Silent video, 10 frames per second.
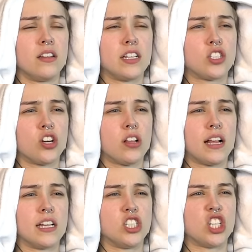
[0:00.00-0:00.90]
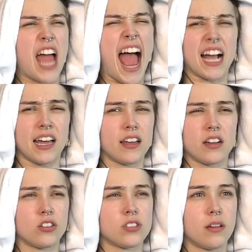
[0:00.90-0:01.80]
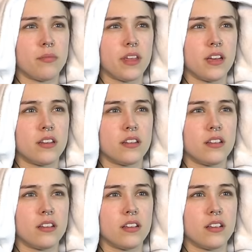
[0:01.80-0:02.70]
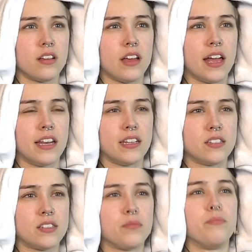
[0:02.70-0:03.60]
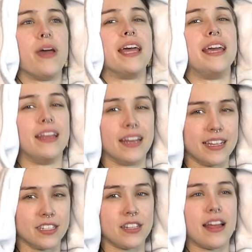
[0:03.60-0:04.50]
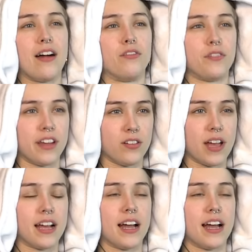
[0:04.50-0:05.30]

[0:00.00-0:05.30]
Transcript: like took like a jacket or something and is making it into the outfit. Okay,